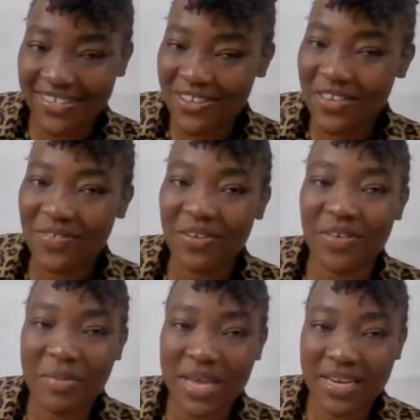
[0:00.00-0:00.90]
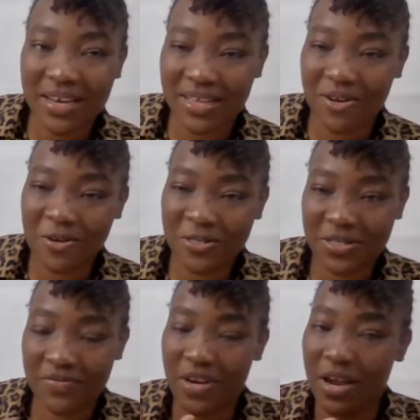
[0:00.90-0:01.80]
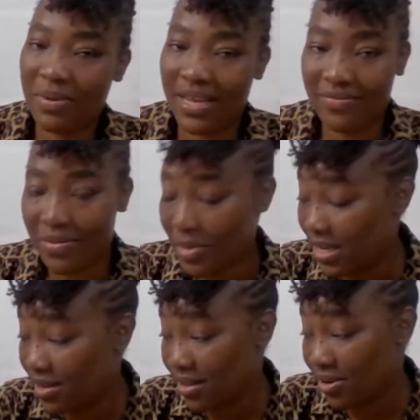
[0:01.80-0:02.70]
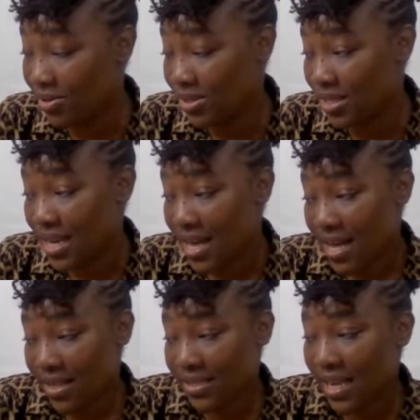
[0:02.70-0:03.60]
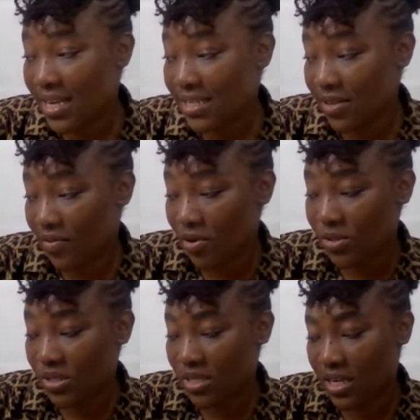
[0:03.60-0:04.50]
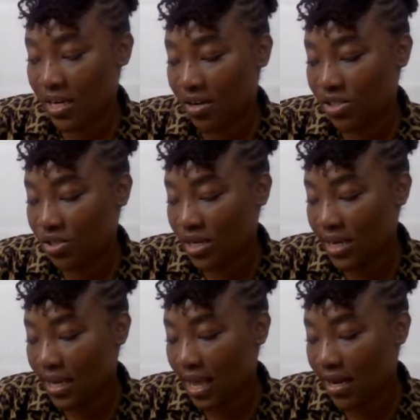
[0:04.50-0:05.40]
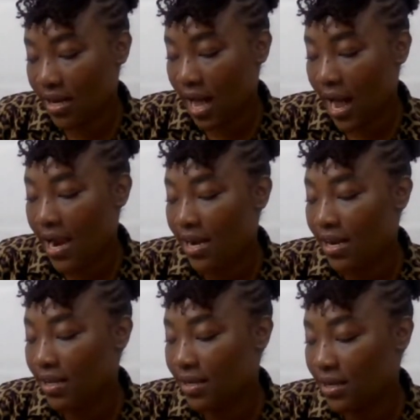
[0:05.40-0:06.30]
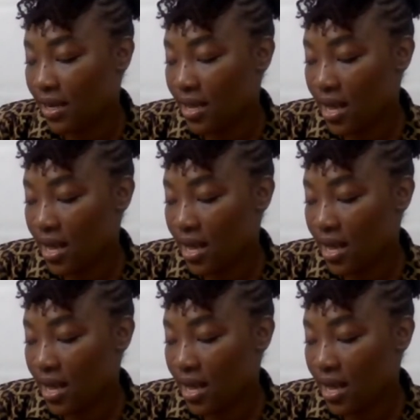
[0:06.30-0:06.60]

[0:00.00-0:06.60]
So if you're from any other country, if you're applying from any other country, there's a list of countries here: Australia, Canada, Ireland,